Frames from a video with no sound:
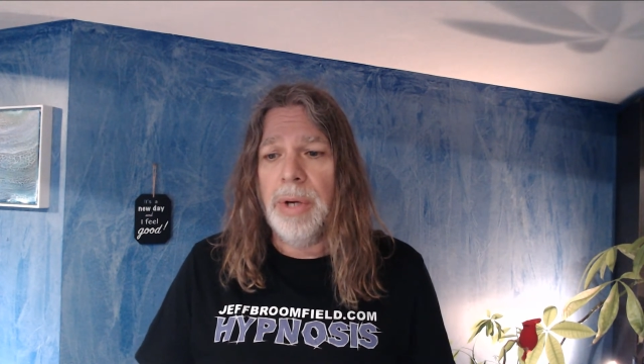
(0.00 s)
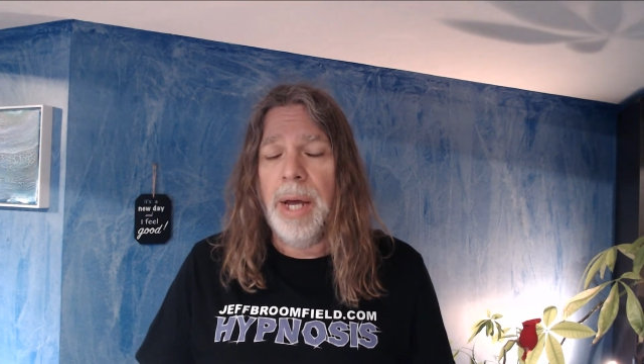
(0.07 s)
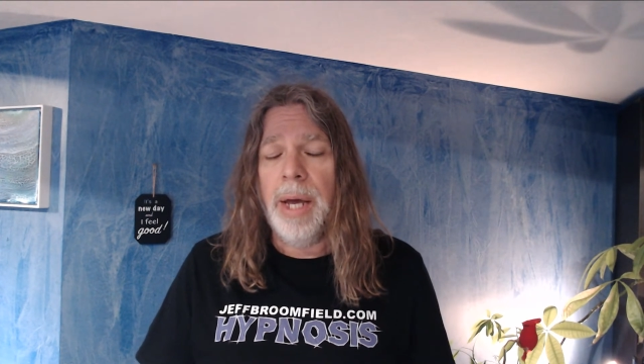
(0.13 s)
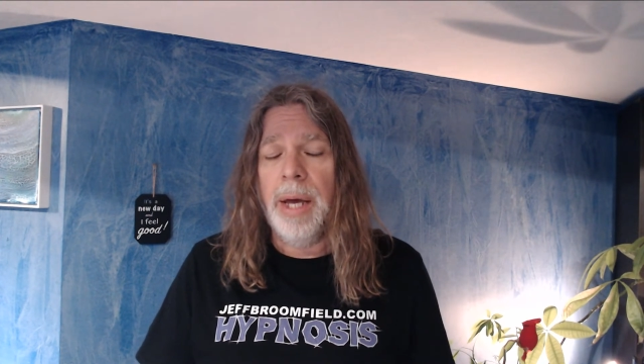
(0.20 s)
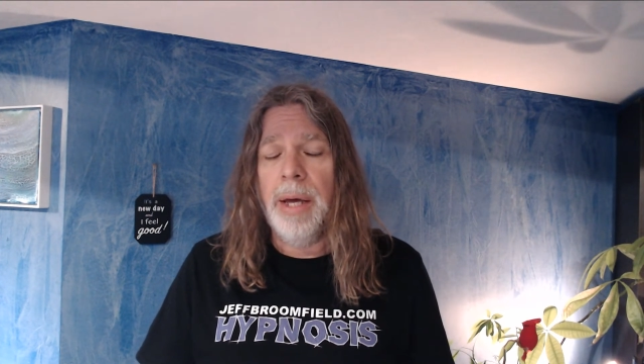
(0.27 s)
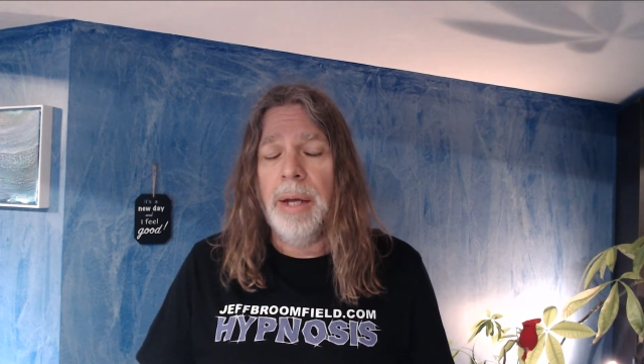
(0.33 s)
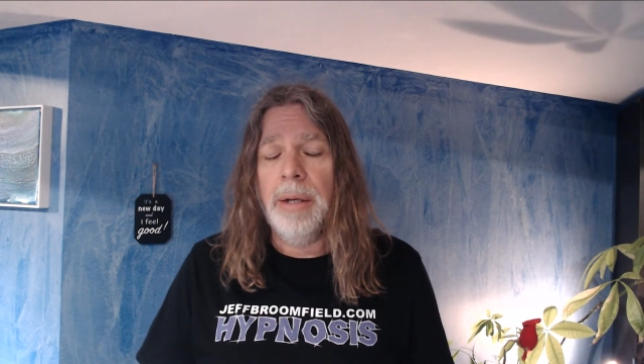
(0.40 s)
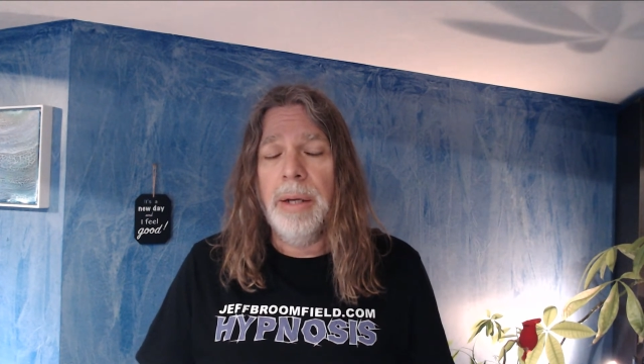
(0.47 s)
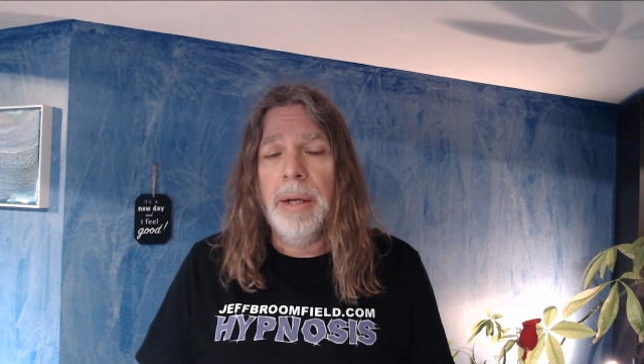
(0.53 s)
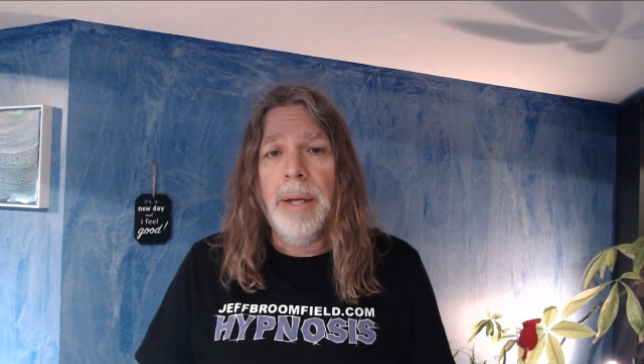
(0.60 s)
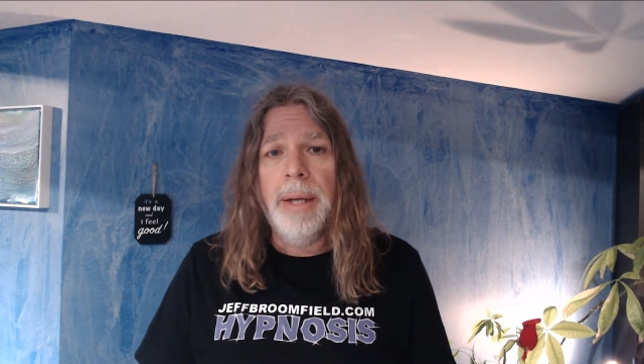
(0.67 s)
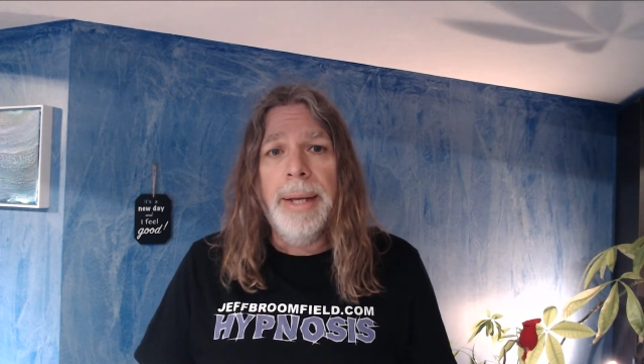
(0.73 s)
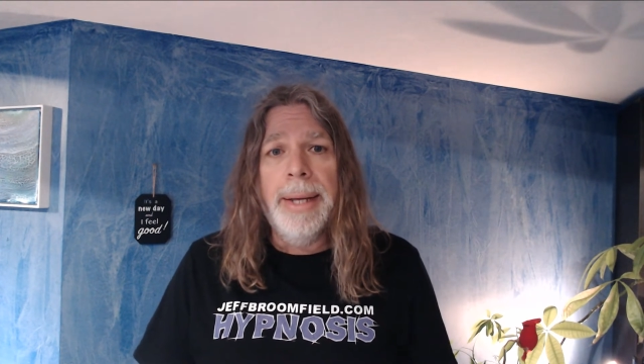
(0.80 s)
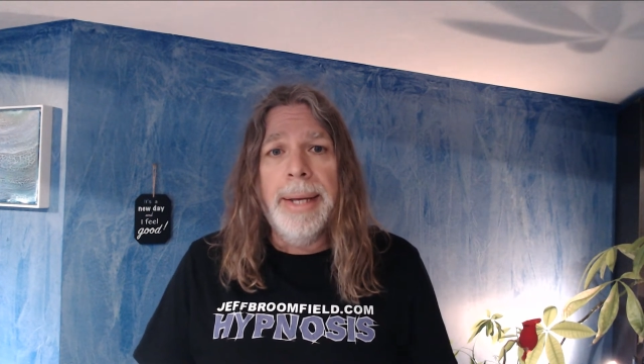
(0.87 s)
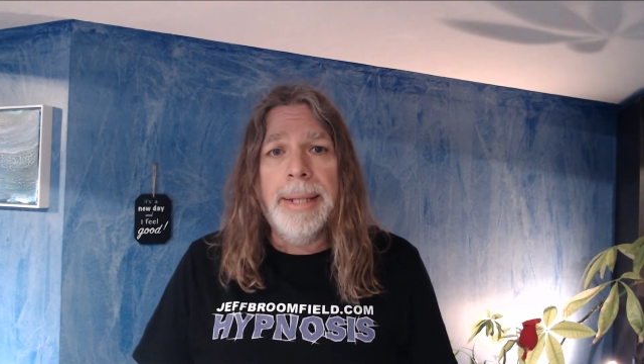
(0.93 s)
And
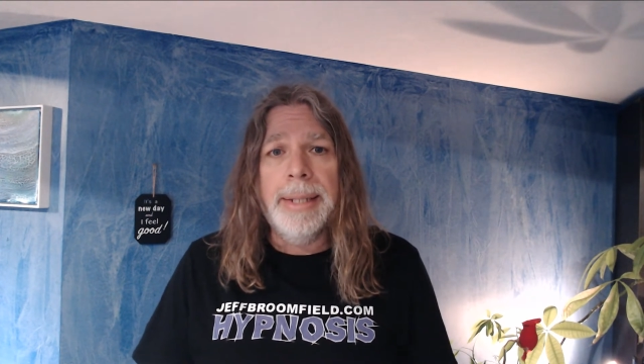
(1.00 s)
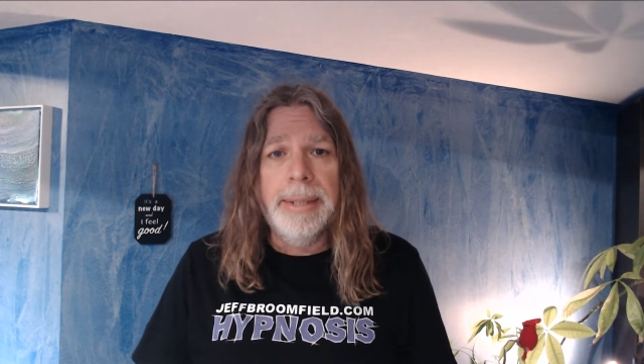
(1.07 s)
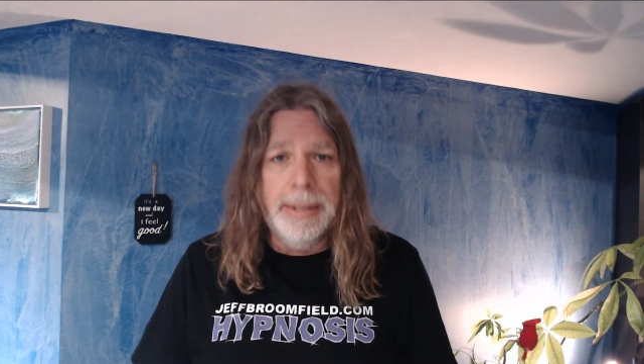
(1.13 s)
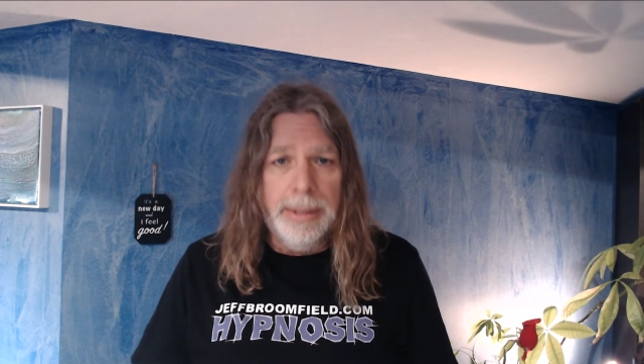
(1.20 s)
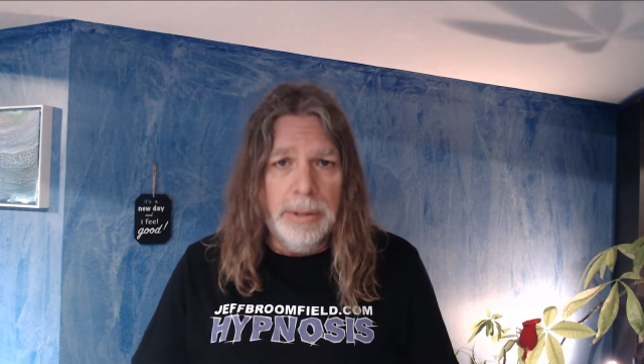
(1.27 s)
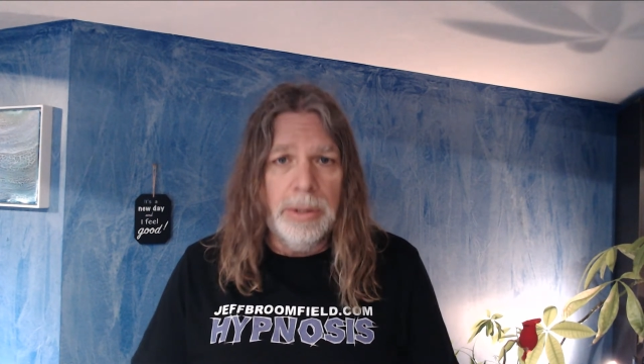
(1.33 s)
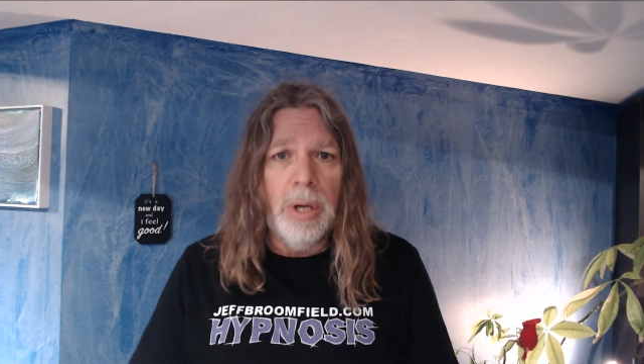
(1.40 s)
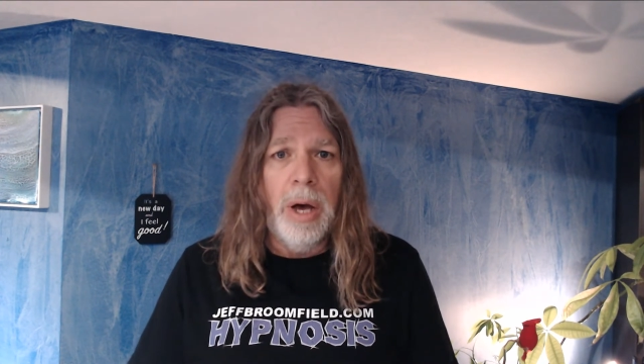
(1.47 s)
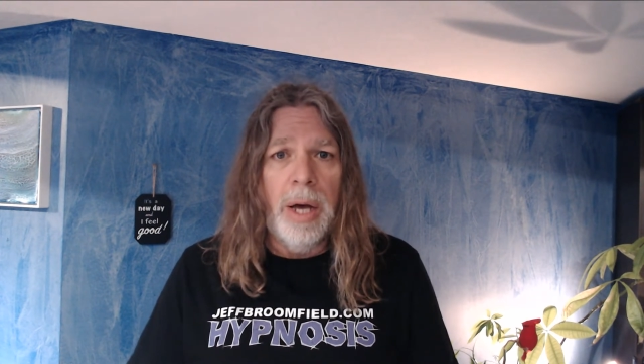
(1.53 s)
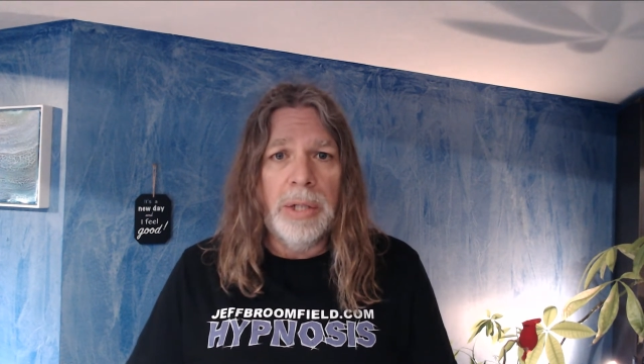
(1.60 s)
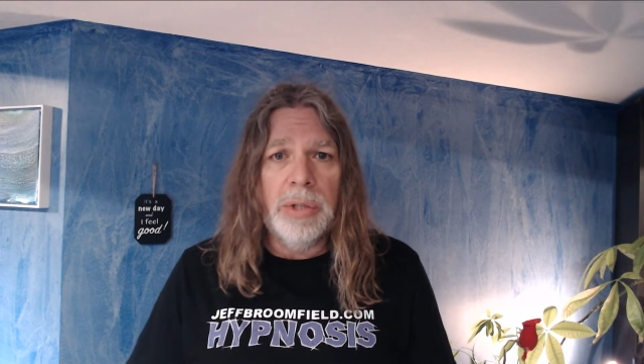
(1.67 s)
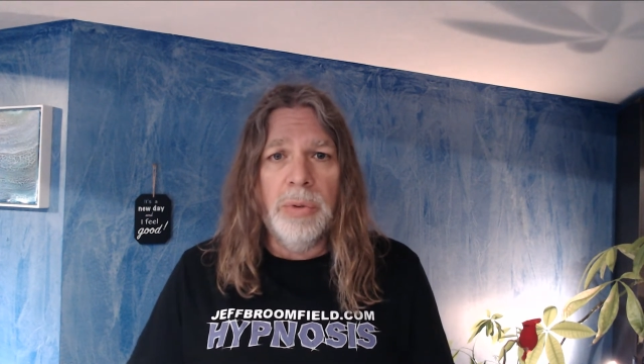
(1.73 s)
this is taught